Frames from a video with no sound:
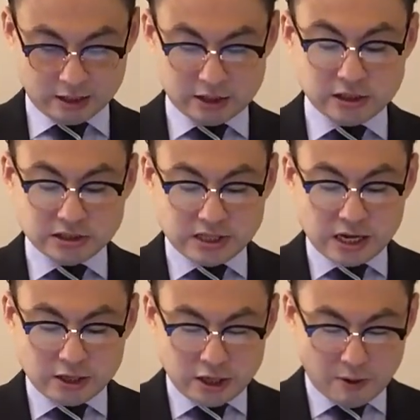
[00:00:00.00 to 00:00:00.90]
She just
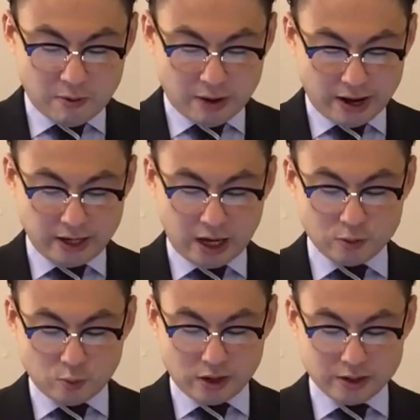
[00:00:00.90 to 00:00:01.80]
sent him away
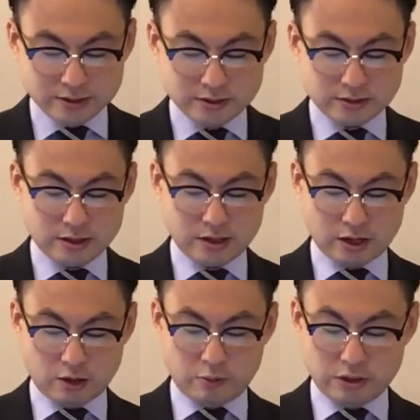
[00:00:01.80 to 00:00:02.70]
at once
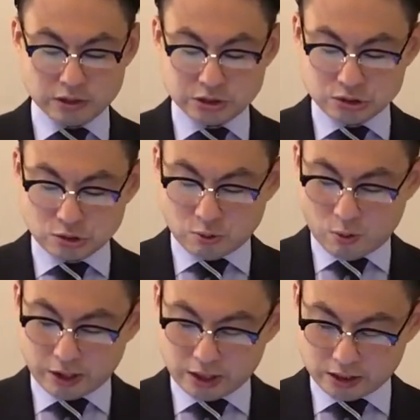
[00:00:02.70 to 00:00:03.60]
uh, with a strong
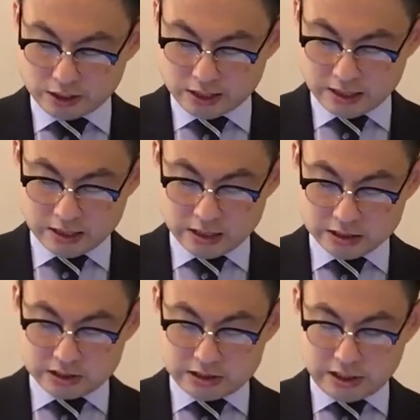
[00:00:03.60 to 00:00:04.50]
warning.
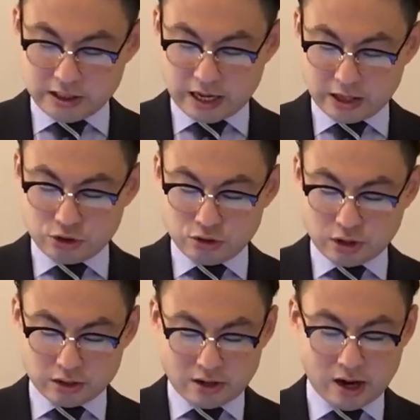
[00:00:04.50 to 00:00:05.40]
See that you
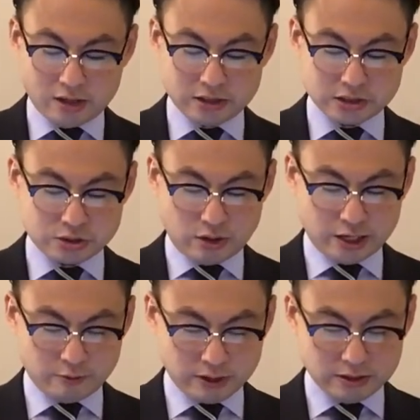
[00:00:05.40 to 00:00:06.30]
don't tell this to
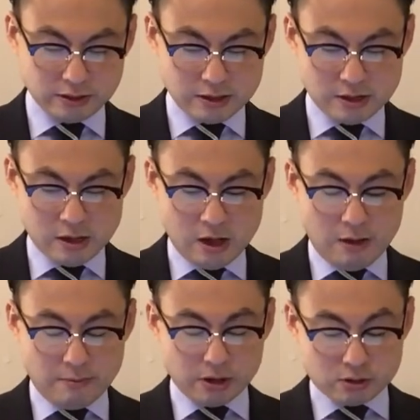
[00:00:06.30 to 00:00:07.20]
anyone,
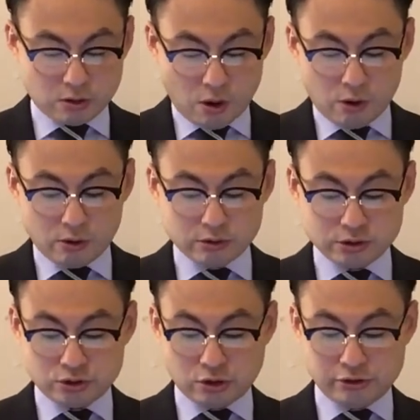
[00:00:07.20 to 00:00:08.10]
but go
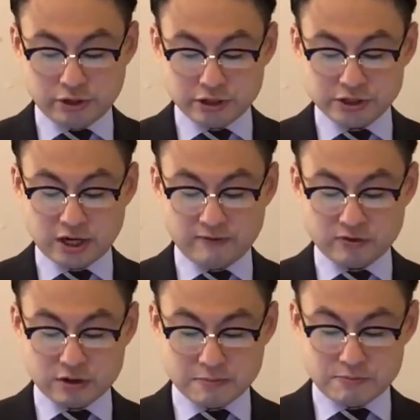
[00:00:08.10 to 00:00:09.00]
show yourself
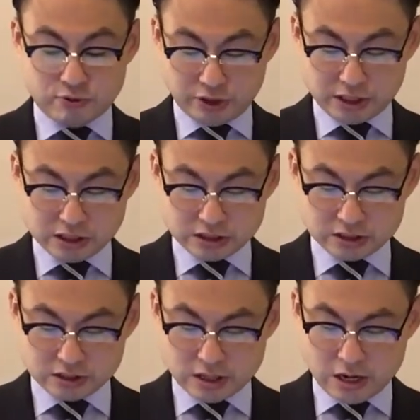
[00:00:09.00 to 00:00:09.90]
to the priest
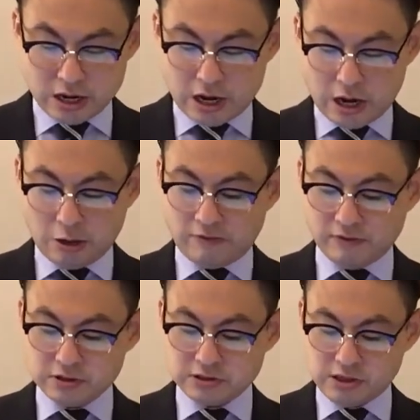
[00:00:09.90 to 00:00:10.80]
and offer
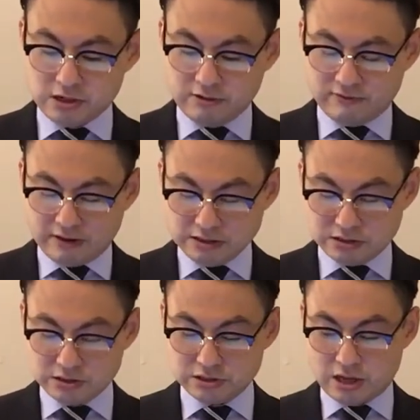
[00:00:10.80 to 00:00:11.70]
the
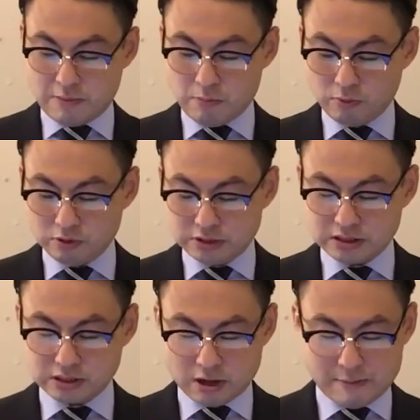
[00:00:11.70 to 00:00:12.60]
sacrifices that
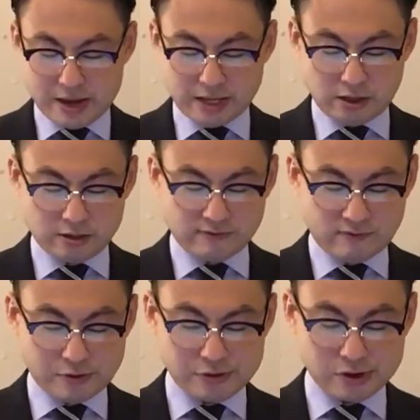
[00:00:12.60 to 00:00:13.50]
Moses commanded
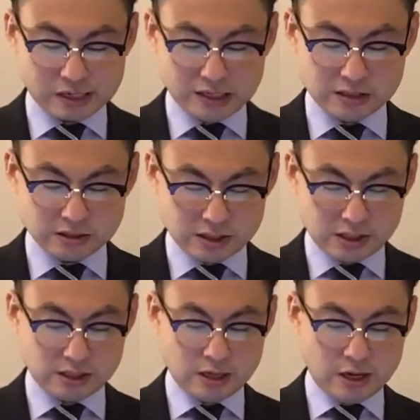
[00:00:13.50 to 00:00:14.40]
for your cleansing